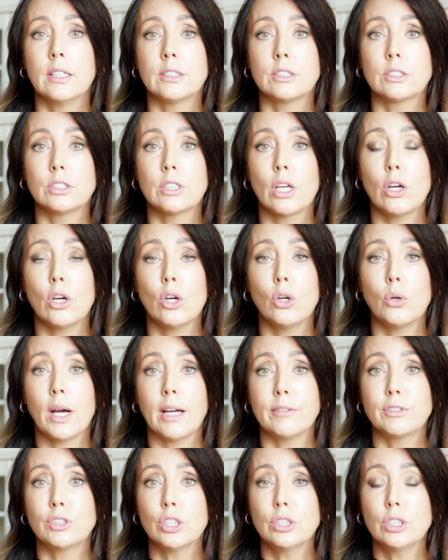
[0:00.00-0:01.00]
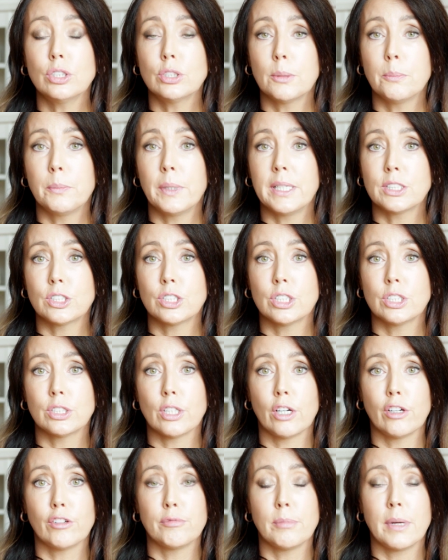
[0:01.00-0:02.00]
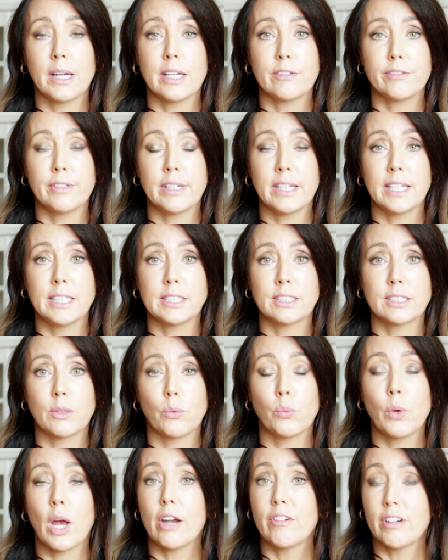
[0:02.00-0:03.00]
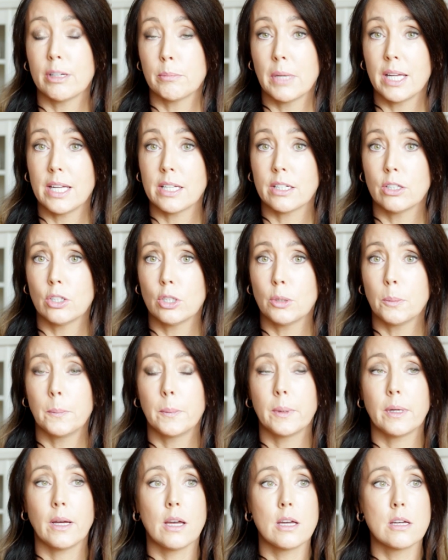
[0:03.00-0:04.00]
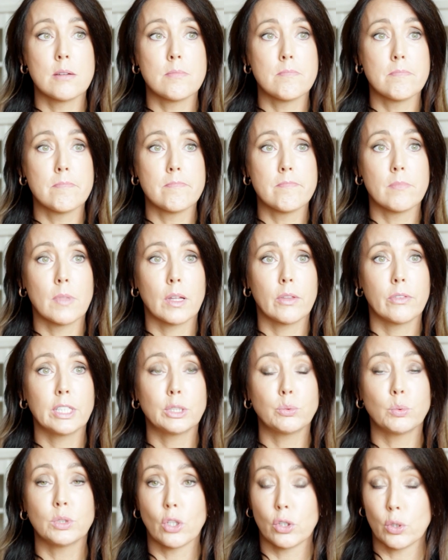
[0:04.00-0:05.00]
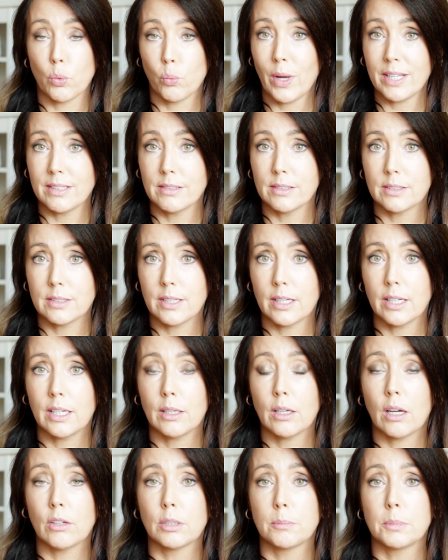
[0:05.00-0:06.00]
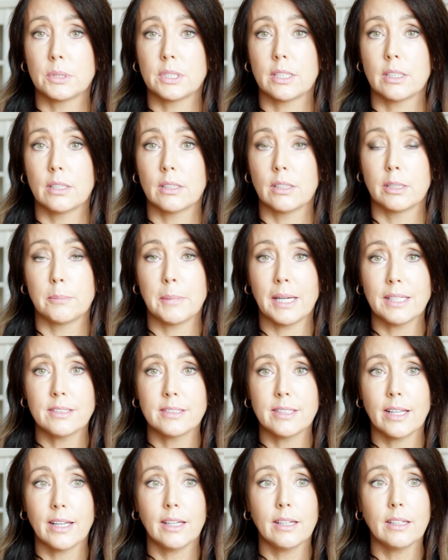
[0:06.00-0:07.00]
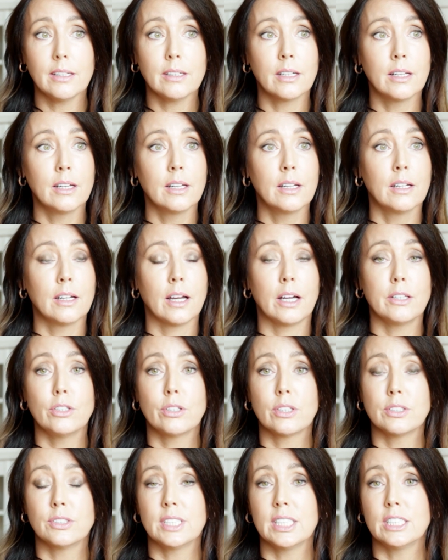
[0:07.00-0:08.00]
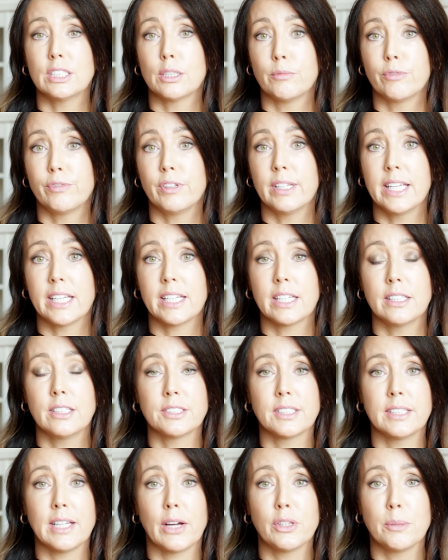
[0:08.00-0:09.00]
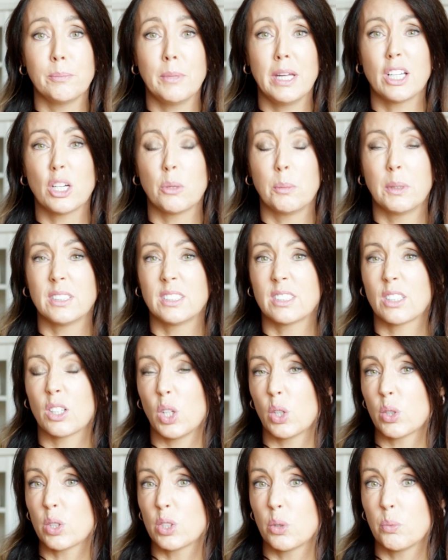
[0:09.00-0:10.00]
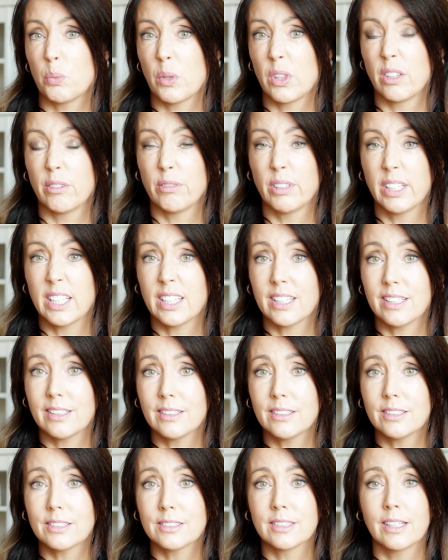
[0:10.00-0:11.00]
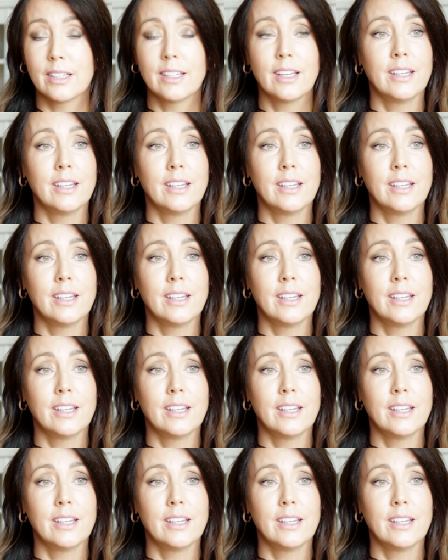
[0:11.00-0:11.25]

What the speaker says: So I've shown you some pictures of my face wearing makeup. This was on a Wednesday, on a particularly bad day, and you can see some flakiness and how the makeup has clogged up with the flakiness.